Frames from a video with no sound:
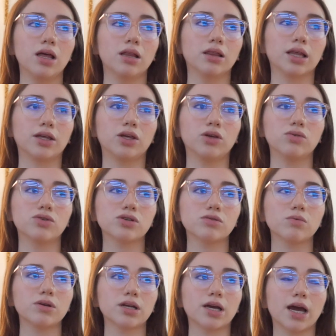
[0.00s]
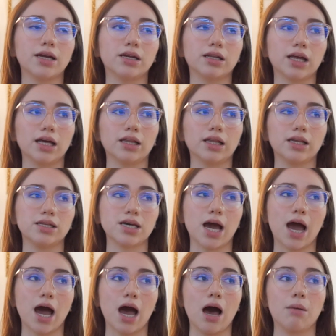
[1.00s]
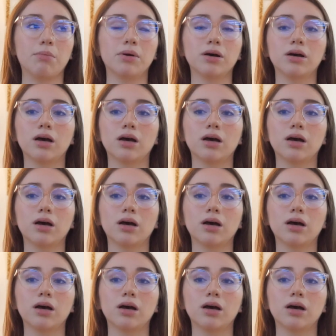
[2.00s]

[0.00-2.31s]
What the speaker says: Like, you just want to kind of lightly tap,